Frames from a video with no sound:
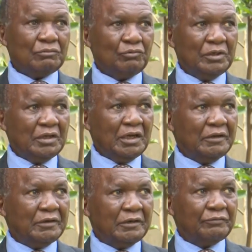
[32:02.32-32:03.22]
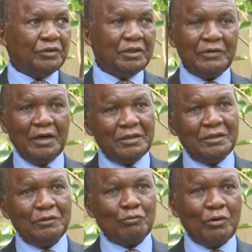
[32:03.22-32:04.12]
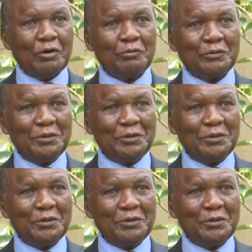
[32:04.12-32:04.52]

Well, I've never had any quarrel with